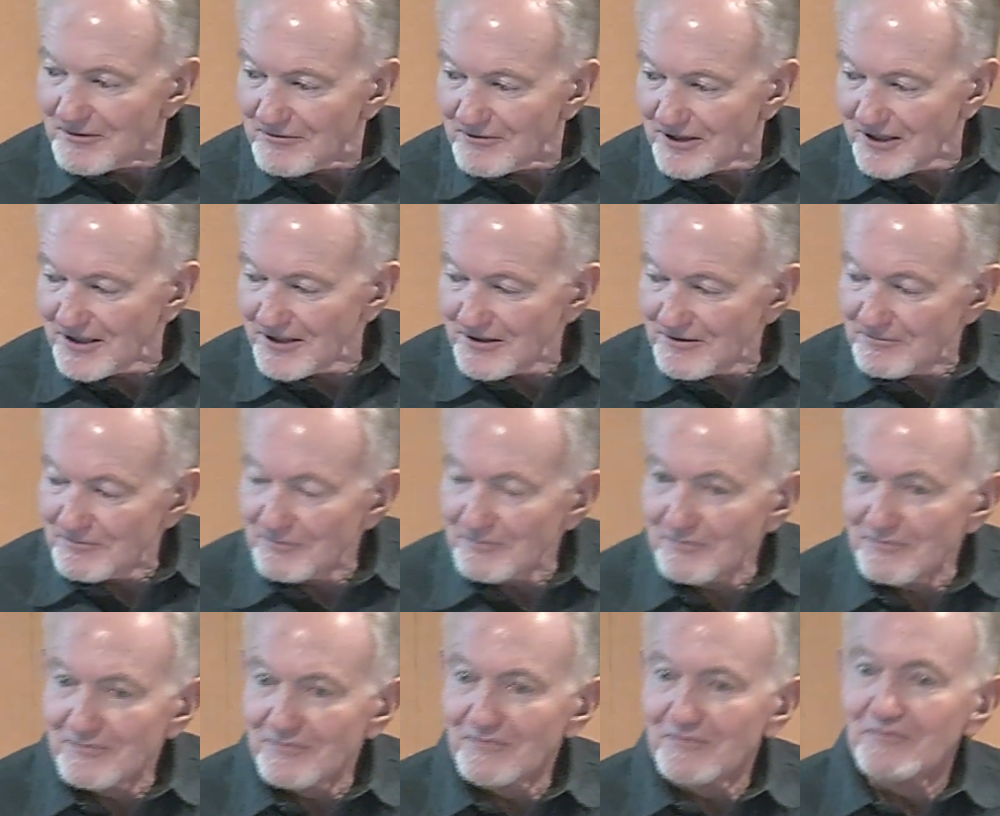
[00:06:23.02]
Uh,
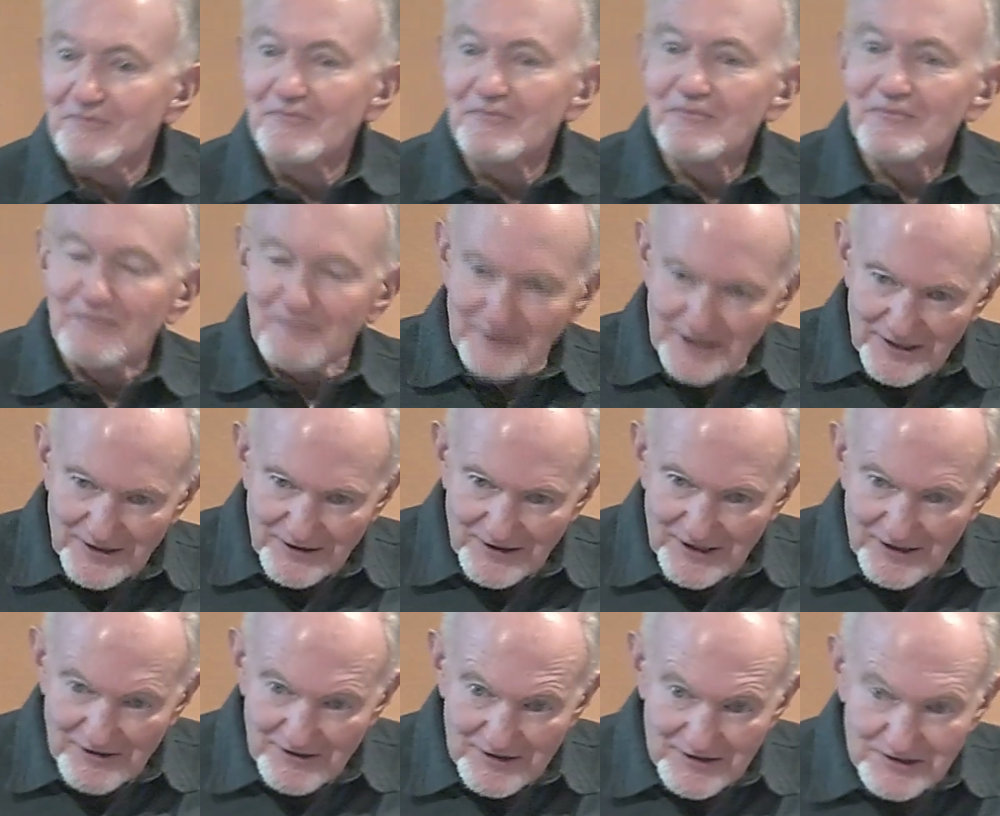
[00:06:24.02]
Mayor
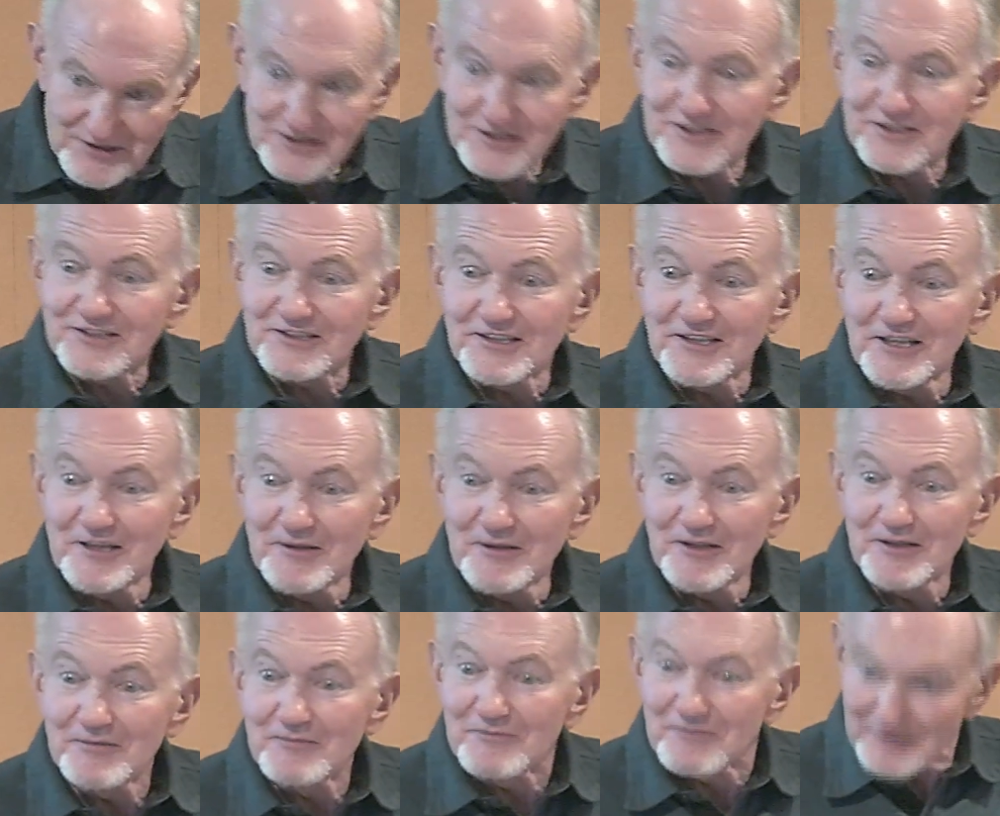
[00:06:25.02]
Harris, City
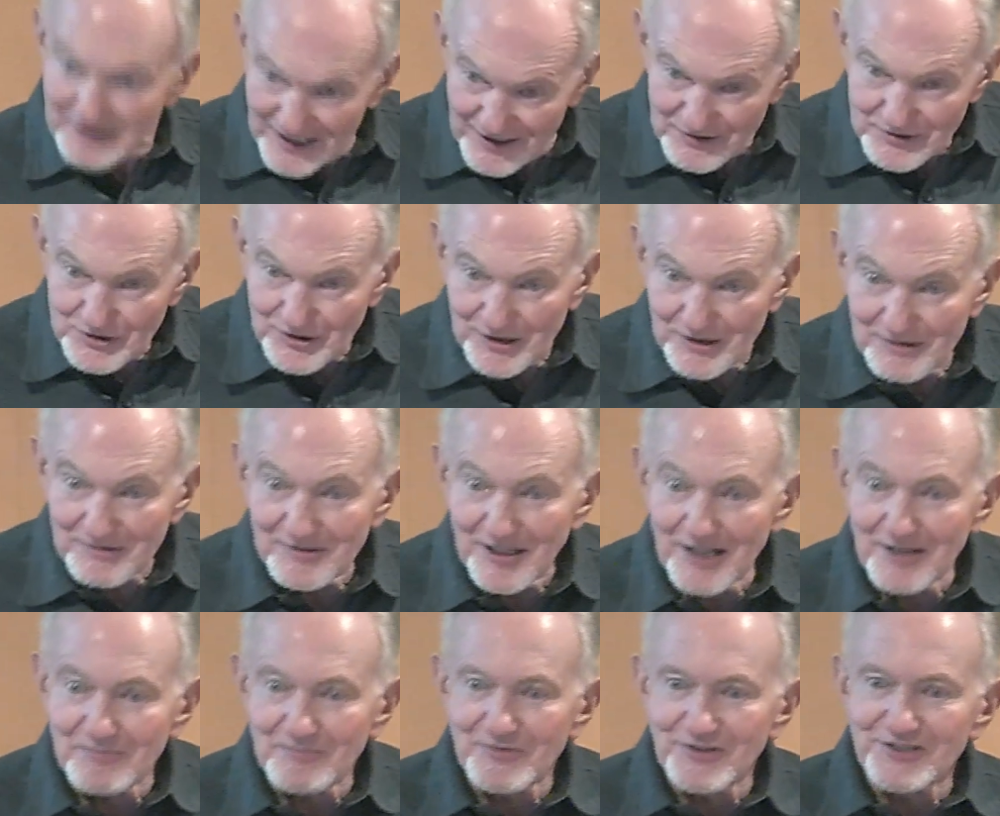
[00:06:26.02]
Council, I
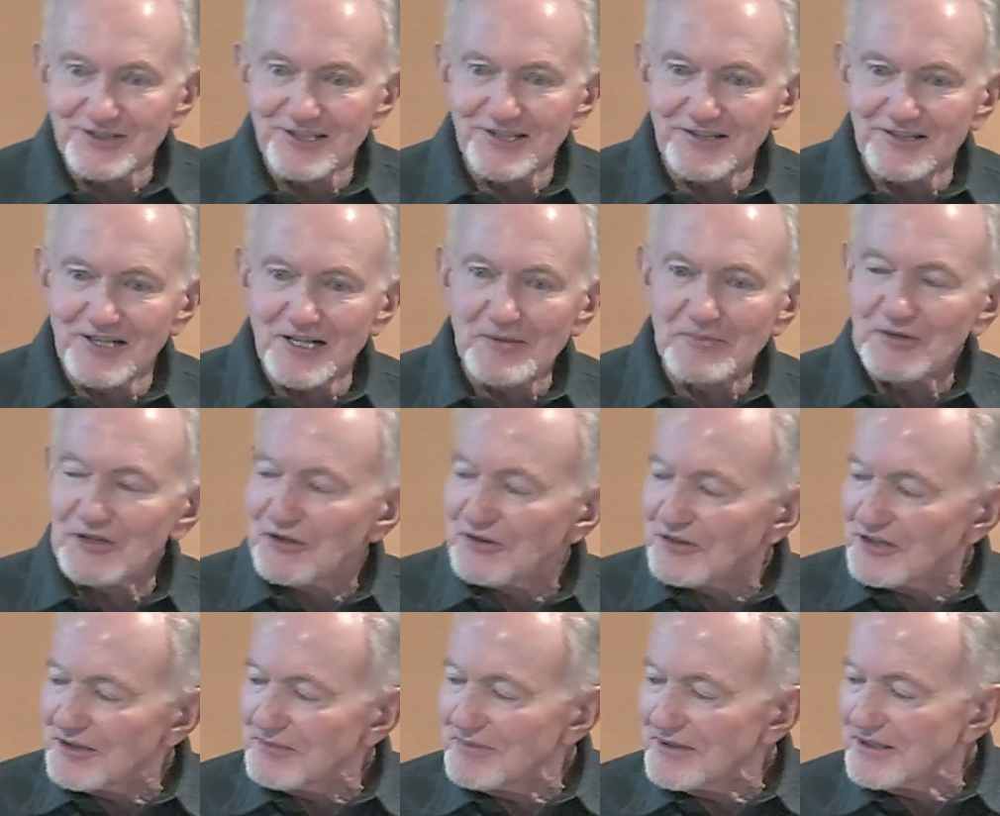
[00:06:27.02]
appreciate the
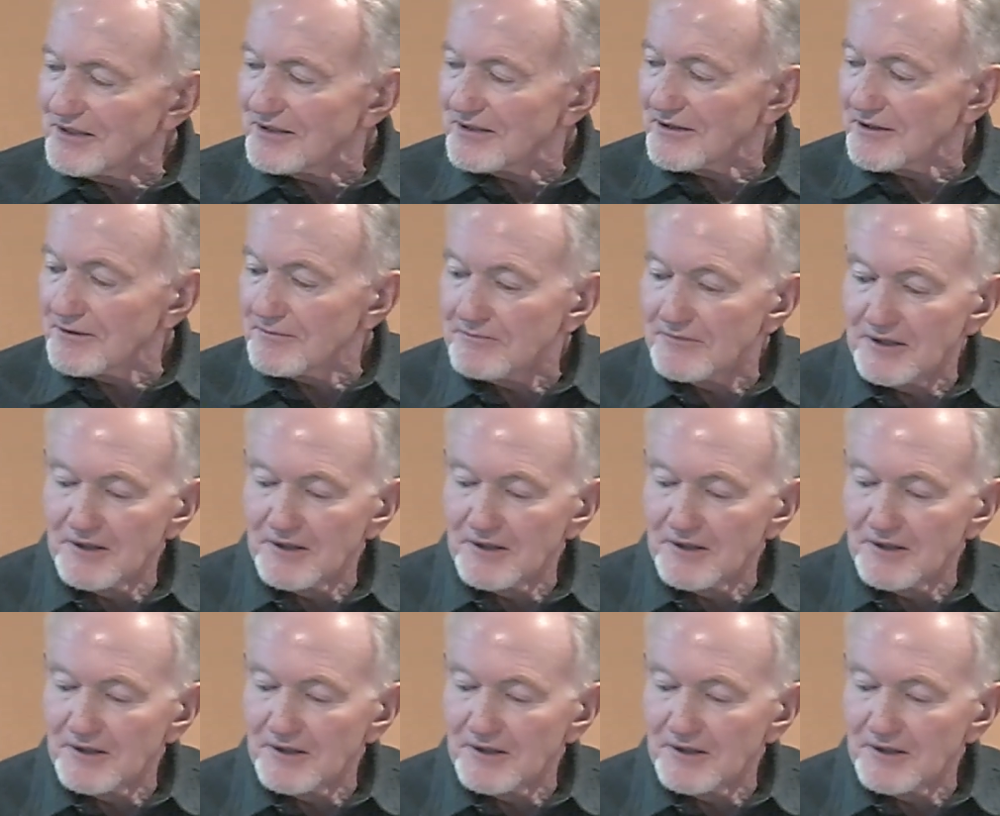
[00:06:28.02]
opportunity to be here.